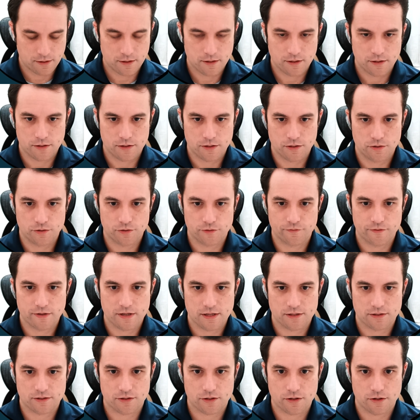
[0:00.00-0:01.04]
Use
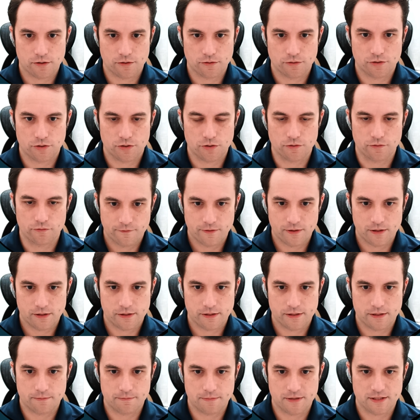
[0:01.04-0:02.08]
VS Code to fill in
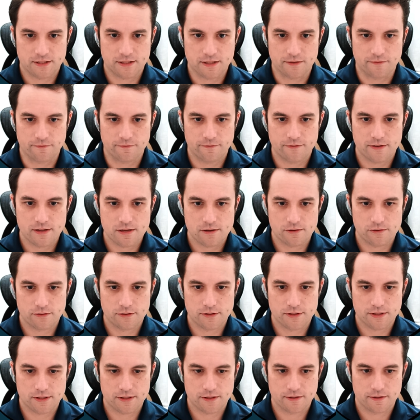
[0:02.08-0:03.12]
the missing
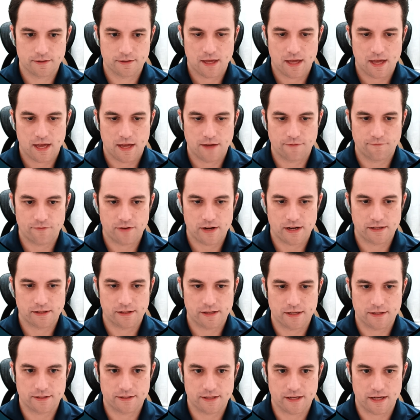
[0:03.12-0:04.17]
fields, and finally
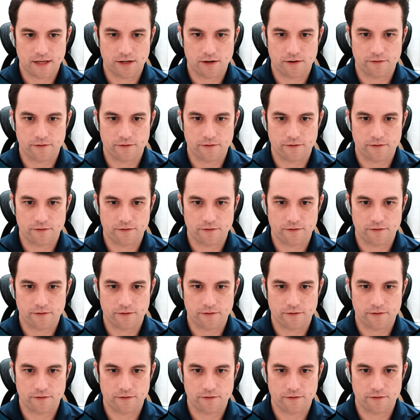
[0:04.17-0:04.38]
assign our